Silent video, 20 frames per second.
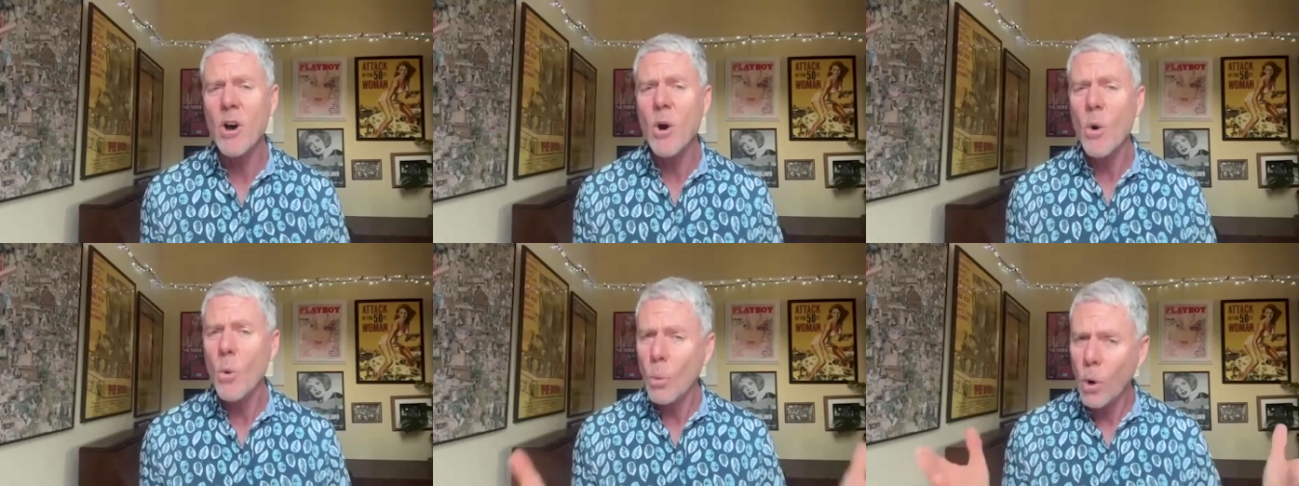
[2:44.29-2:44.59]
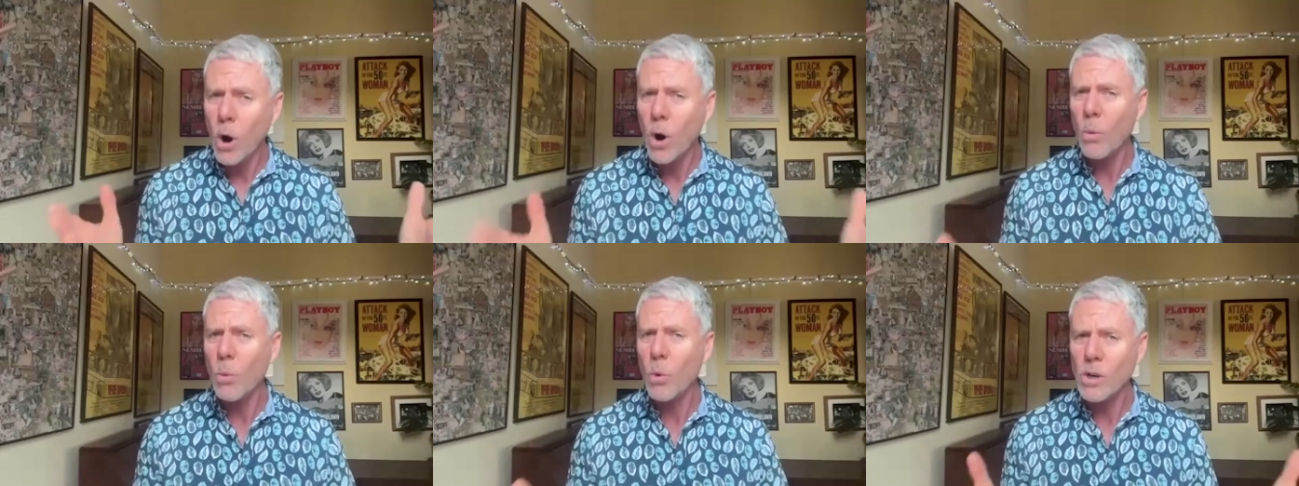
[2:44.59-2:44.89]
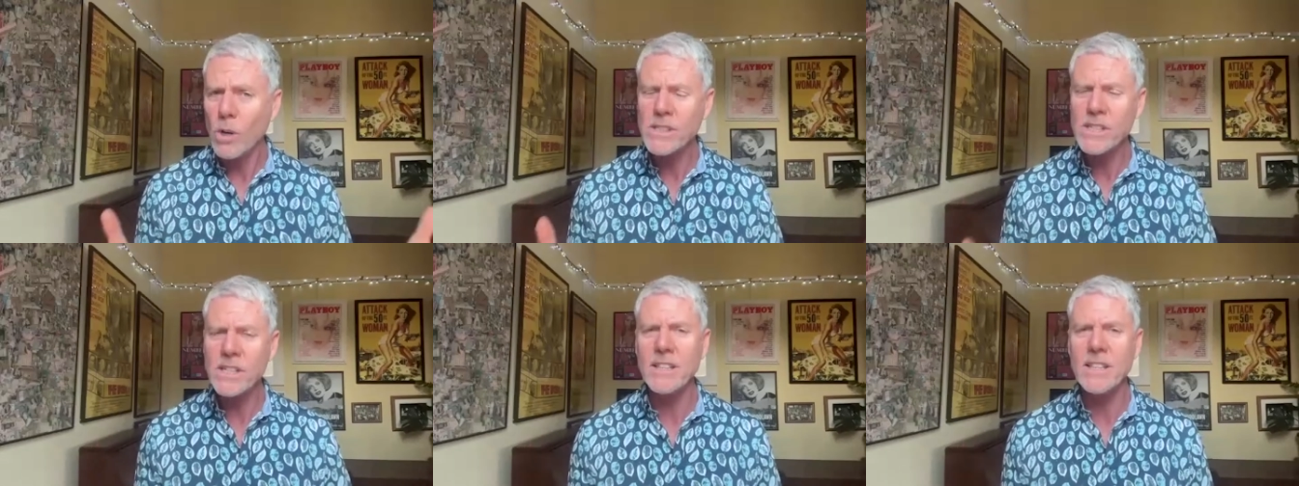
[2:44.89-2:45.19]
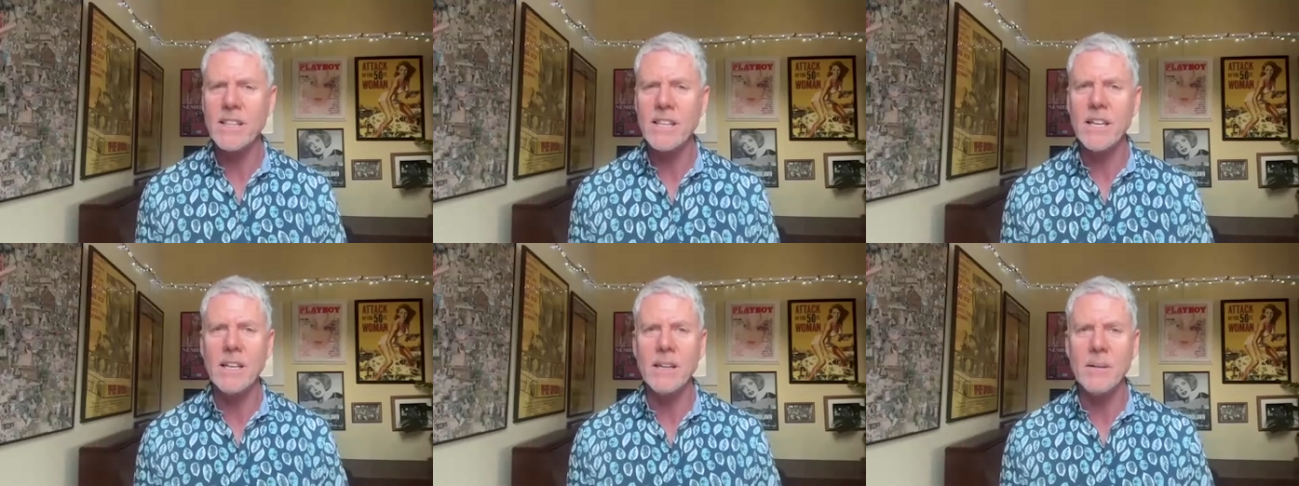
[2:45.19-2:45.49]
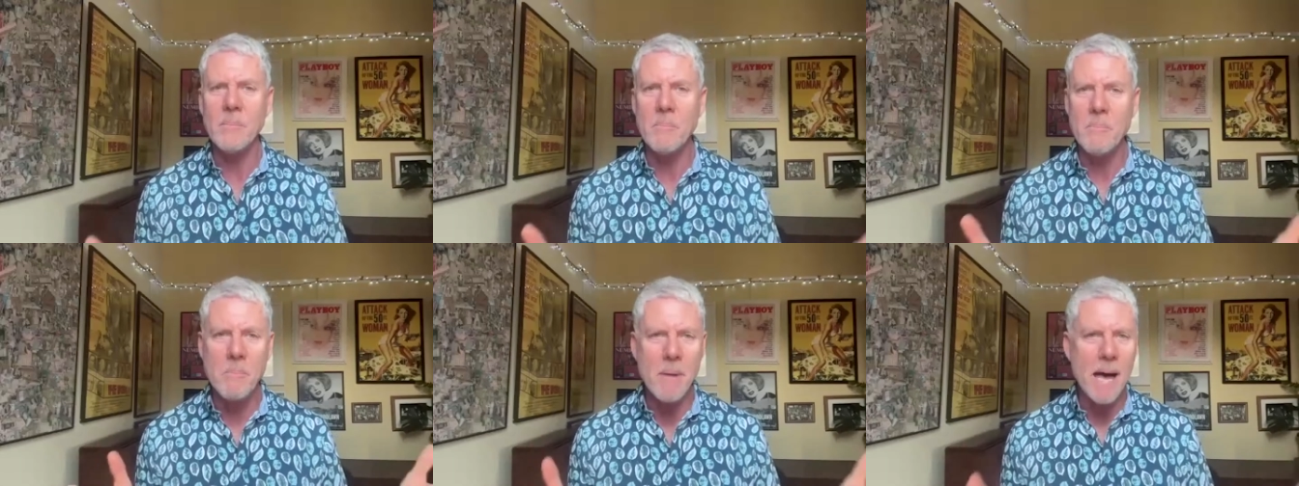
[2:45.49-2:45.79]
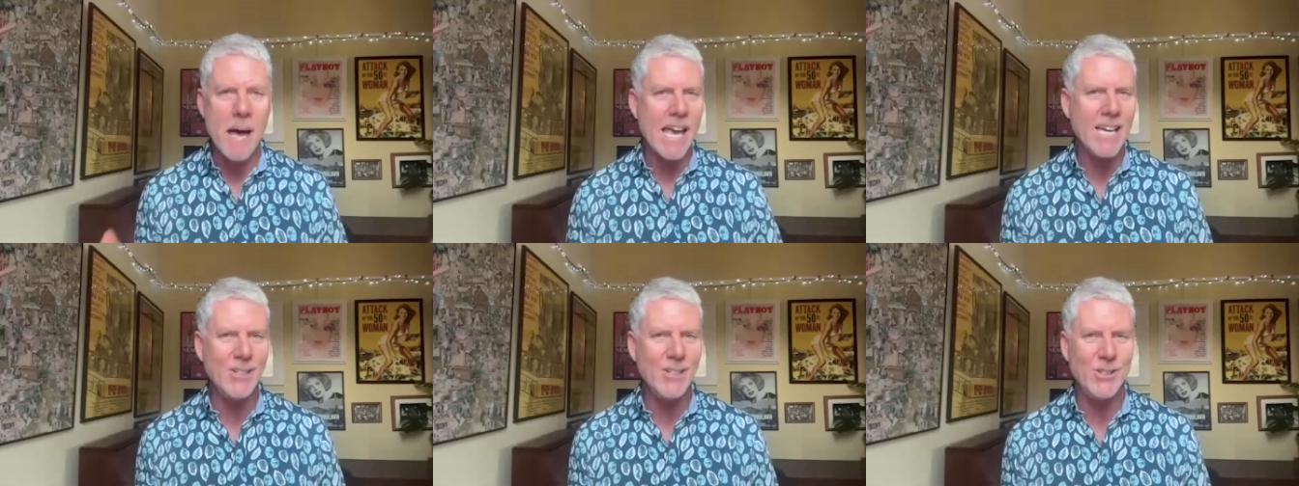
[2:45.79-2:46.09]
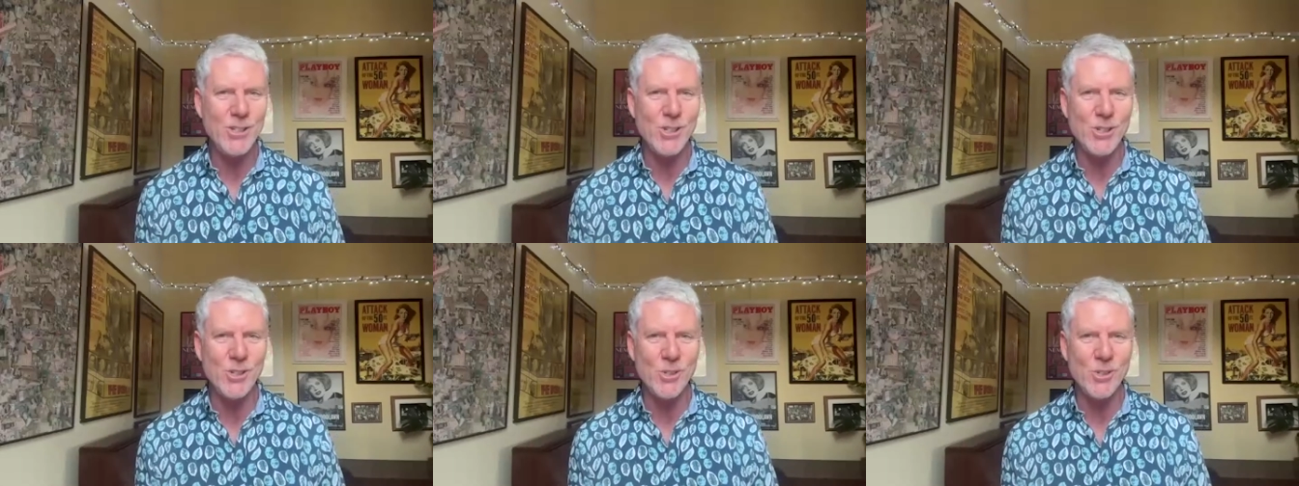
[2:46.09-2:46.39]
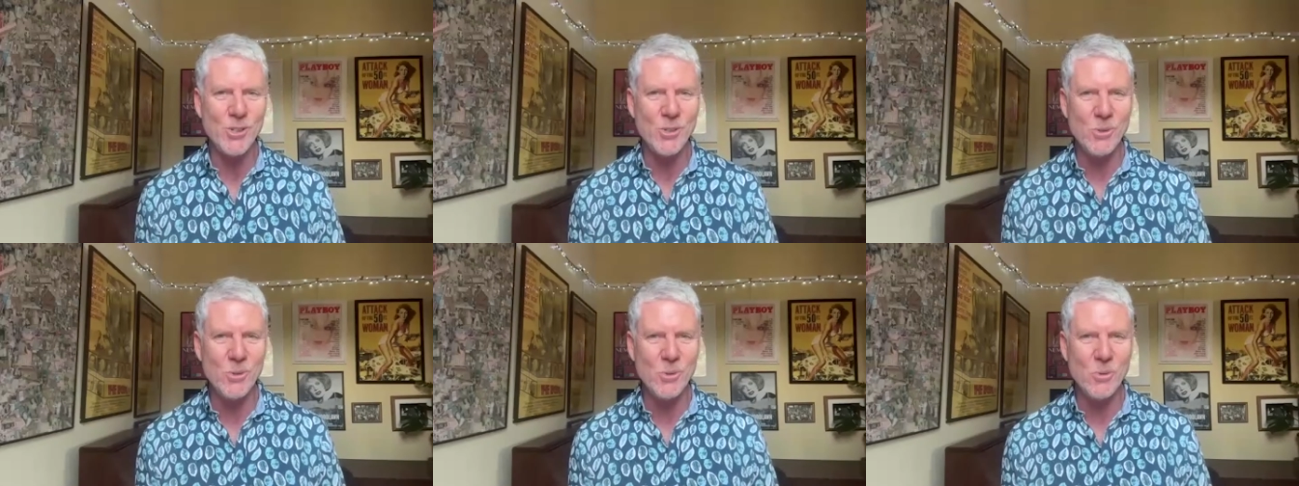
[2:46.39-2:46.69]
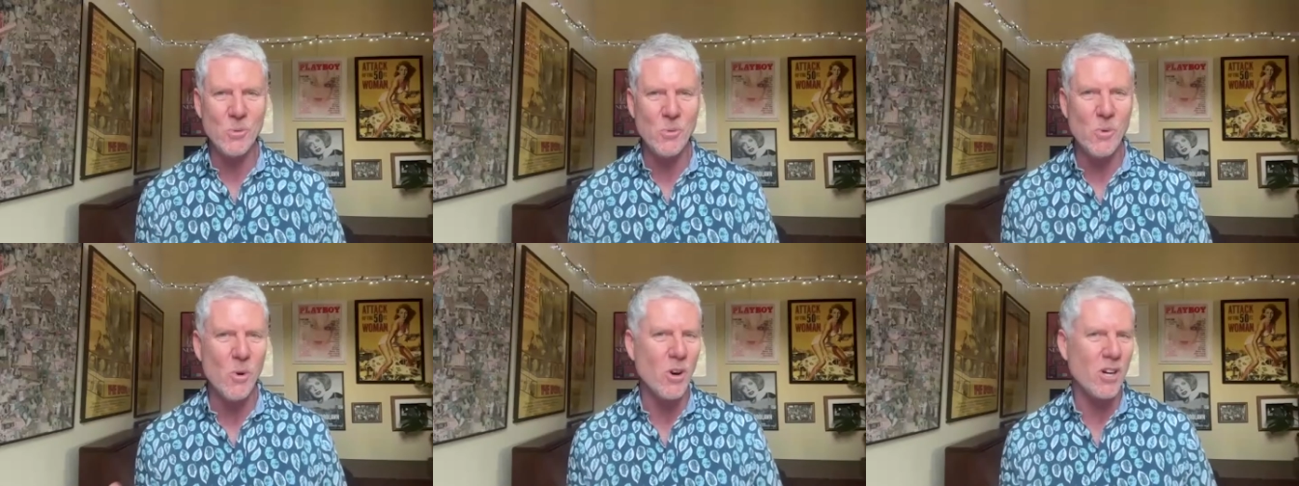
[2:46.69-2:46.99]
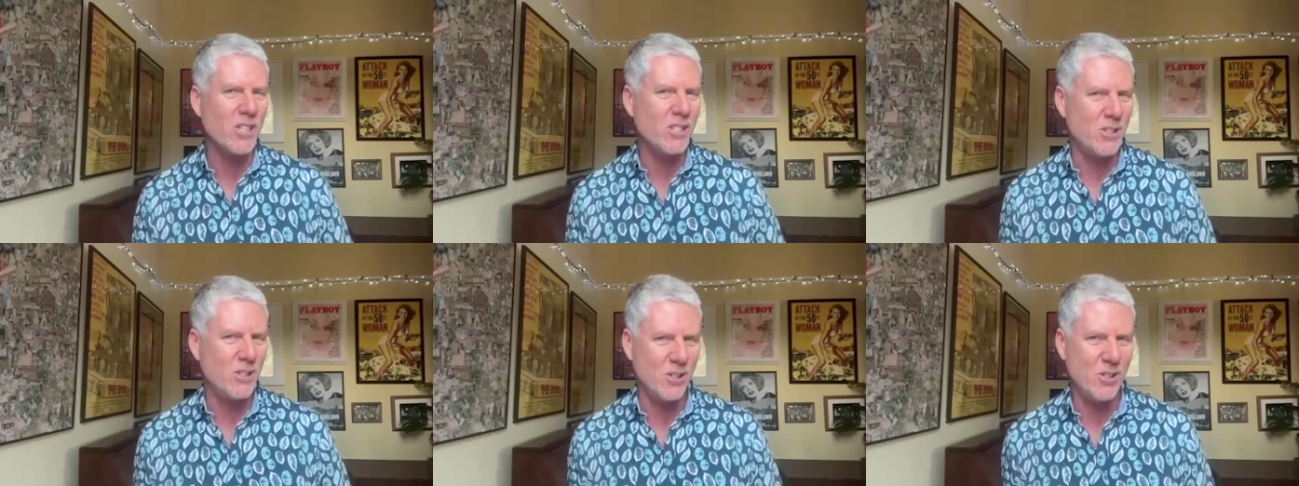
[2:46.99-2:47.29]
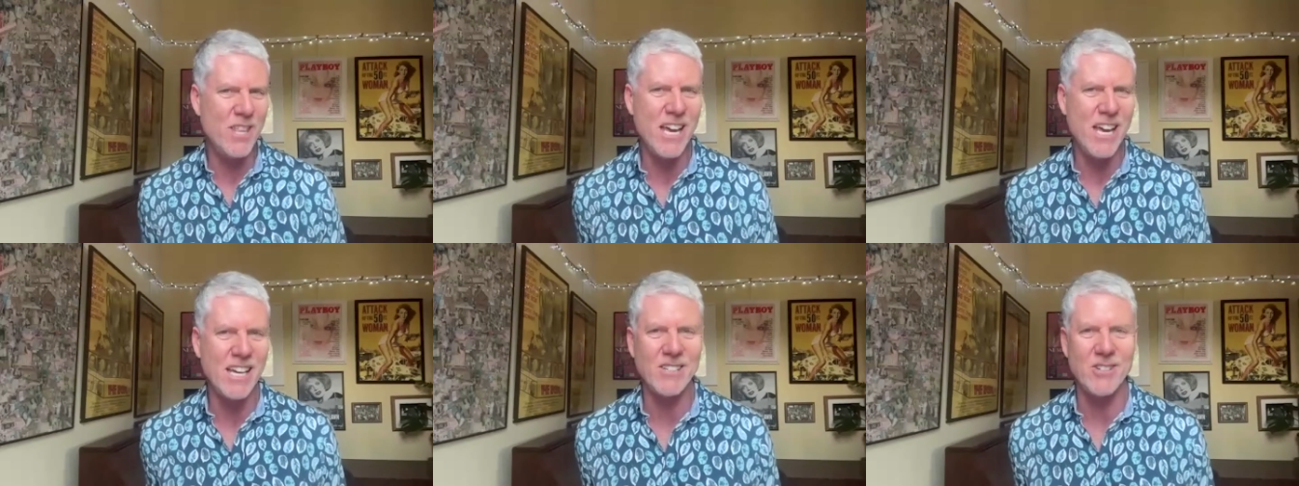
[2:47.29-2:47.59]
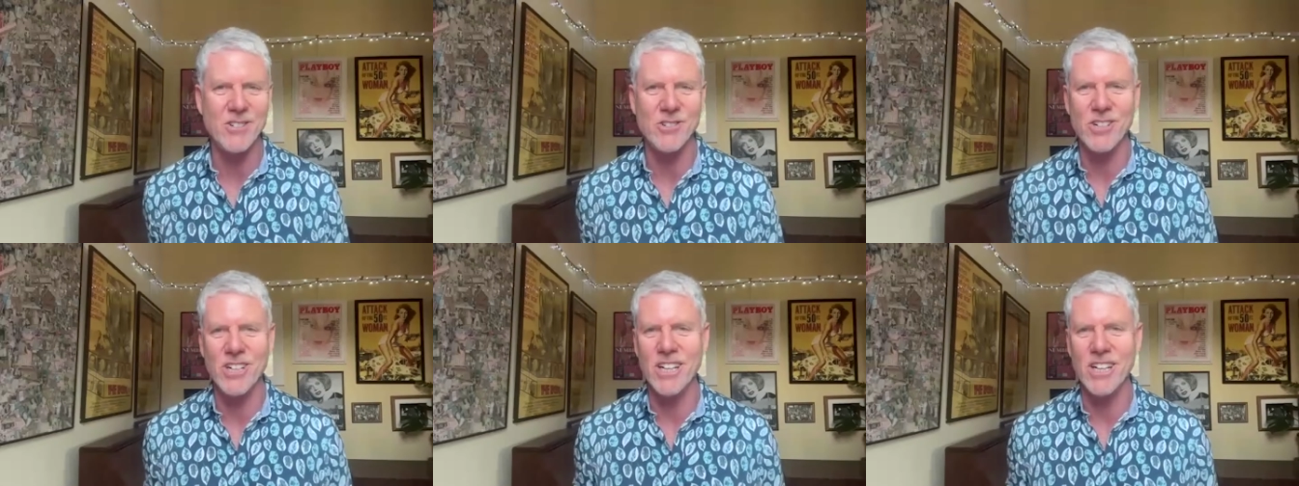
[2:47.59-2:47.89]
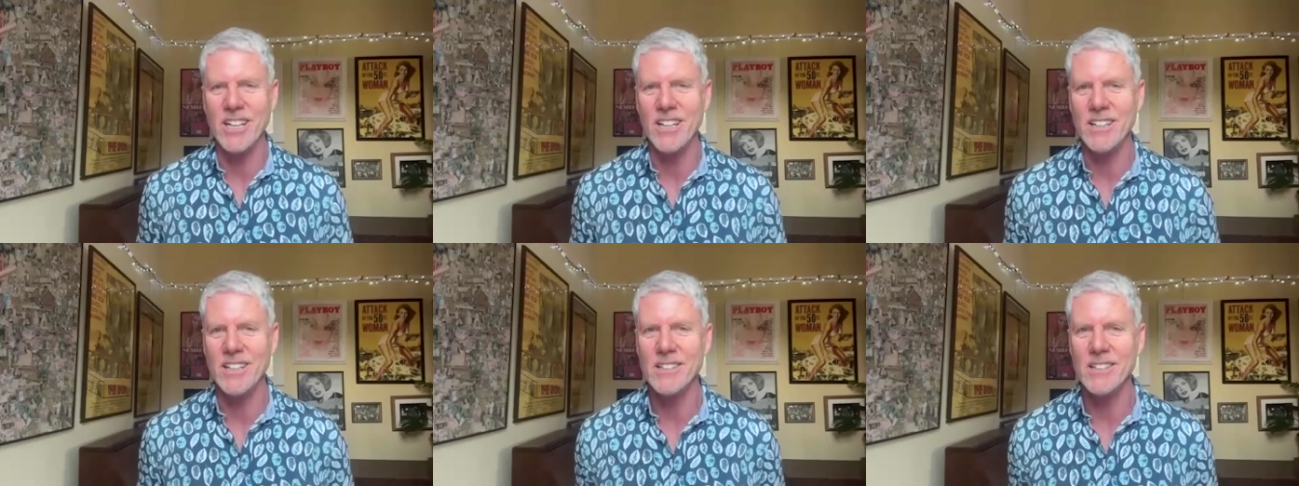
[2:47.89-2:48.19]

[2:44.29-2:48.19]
What was it that made you want to do that career?